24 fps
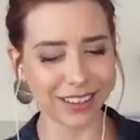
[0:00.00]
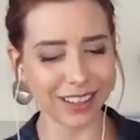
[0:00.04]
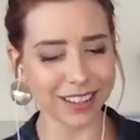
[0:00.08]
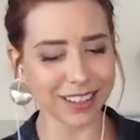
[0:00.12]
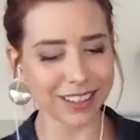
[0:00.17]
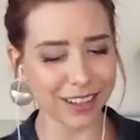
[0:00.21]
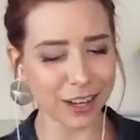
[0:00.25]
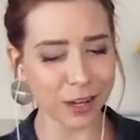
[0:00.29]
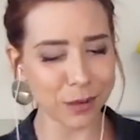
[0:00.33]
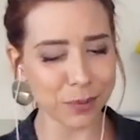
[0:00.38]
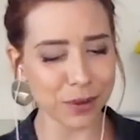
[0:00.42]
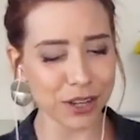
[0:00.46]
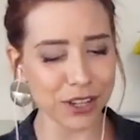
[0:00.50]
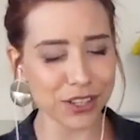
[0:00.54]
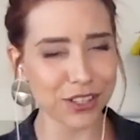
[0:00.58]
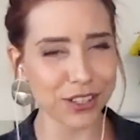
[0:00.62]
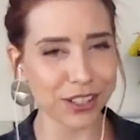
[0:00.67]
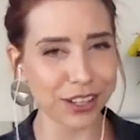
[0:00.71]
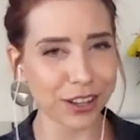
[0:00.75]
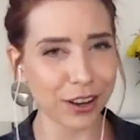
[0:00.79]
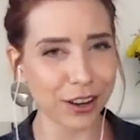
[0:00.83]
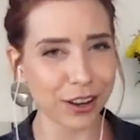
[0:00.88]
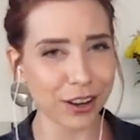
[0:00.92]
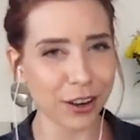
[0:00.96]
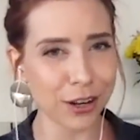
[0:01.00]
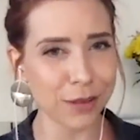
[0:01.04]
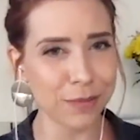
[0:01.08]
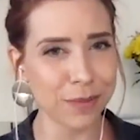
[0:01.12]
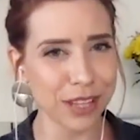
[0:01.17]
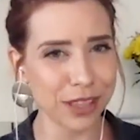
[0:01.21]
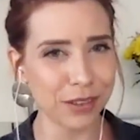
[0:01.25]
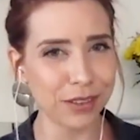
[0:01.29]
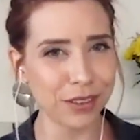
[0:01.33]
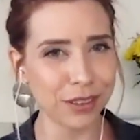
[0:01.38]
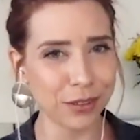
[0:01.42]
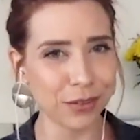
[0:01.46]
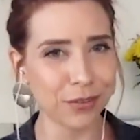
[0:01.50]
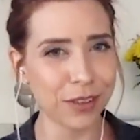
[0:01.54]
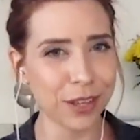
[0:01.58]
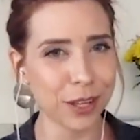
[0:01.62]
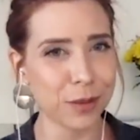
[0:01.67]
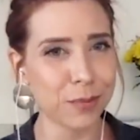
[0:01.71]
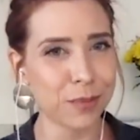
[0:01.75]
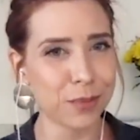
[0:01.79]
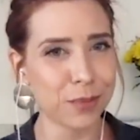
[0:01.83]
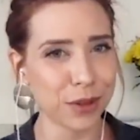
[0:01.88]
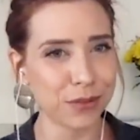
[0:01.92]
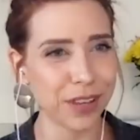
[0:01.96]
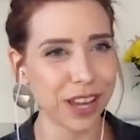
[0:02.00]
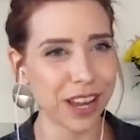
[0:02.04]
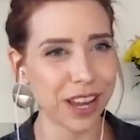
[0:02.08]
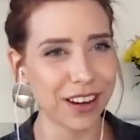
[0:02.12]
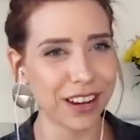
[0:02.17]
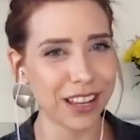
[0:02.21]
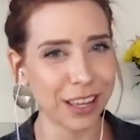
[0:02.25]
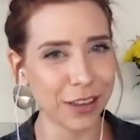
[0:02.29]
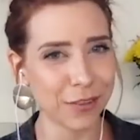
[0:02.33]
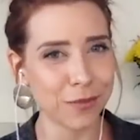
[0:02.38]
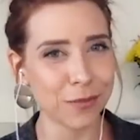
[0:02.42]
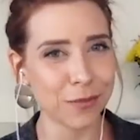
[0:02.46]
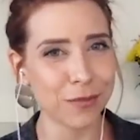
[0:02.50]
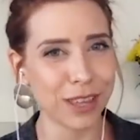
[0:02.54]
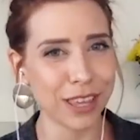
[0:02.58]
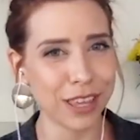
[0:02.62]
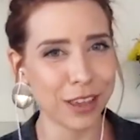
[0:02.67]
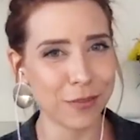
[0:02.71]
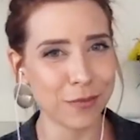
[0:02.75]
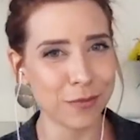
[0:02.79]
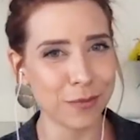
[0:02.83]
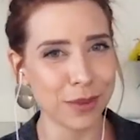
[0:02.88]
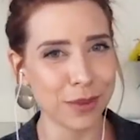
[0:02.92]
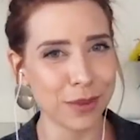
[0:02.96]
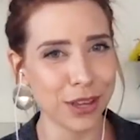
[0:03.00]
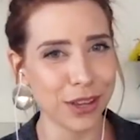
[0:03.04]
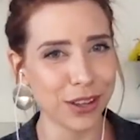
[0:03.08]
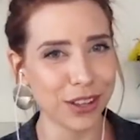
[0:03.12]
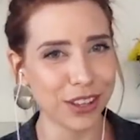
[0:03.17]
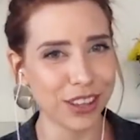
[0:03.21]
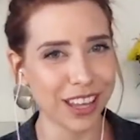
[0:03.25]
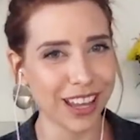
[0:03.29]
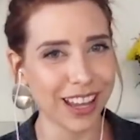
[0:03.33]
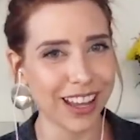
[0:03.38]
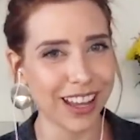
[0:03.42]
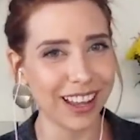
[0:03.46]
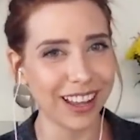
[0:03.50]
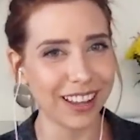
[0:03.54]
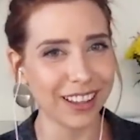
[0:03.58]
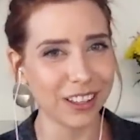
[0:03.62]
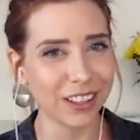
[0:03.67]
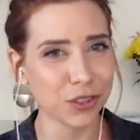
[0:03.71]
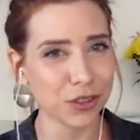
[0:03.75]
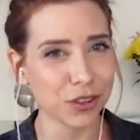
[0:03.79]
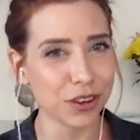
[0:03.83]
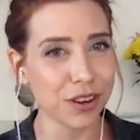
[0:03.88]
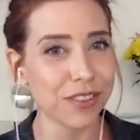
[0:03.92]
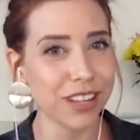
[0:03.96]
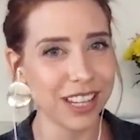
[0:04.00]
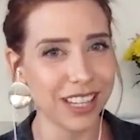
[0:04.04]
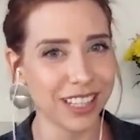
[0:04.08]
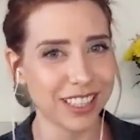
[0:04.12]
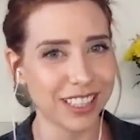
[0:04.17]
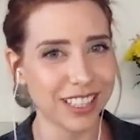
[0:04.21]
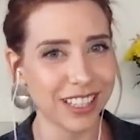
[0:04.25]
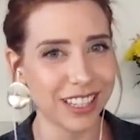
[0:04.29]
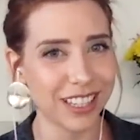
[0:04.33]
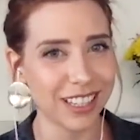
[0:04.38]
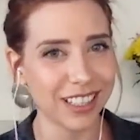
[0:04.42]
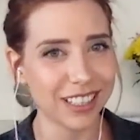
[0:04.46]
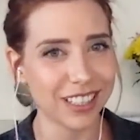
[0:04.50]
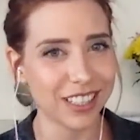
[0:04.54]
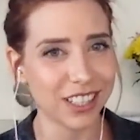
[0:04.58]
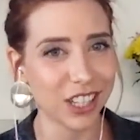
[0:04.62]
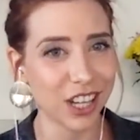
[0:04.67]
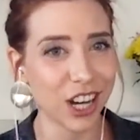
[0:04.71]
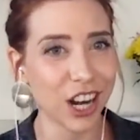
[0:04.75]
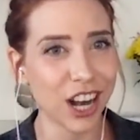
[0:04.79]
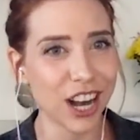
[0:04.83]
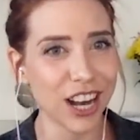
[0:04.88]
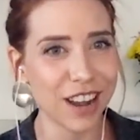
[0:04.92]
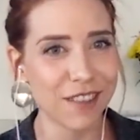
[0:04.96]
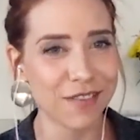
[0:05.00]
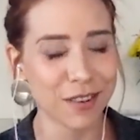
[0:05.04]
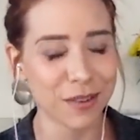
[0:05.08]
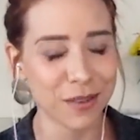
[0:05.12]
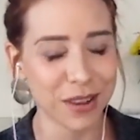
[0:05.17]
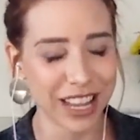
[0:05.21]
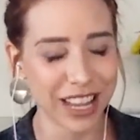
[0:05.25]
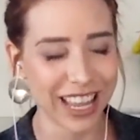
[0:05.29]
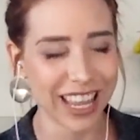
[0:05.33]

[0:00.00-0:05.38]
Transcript: That's a lot of pressure calling me the, the film buff here and giving me giving me all that trivia. Yeah, but you to, are though because I've everything.